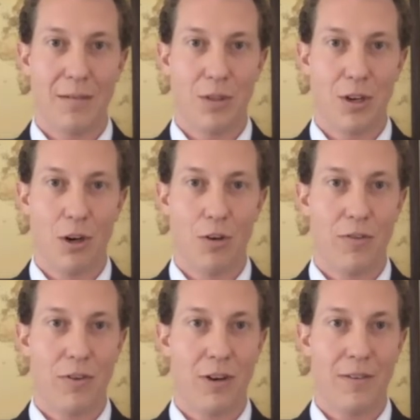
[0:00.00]

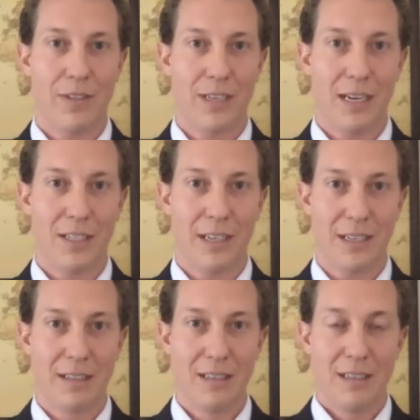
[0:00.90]
overemphasizing
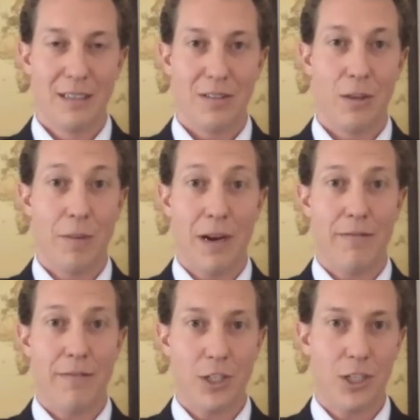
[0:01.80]
the
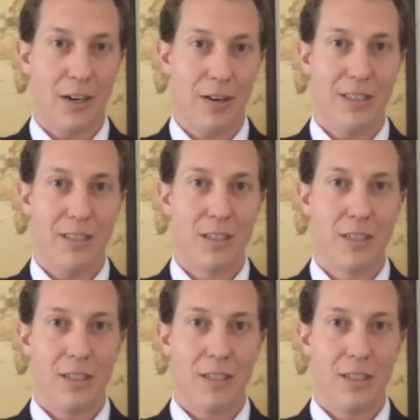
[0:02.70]
beneficiaries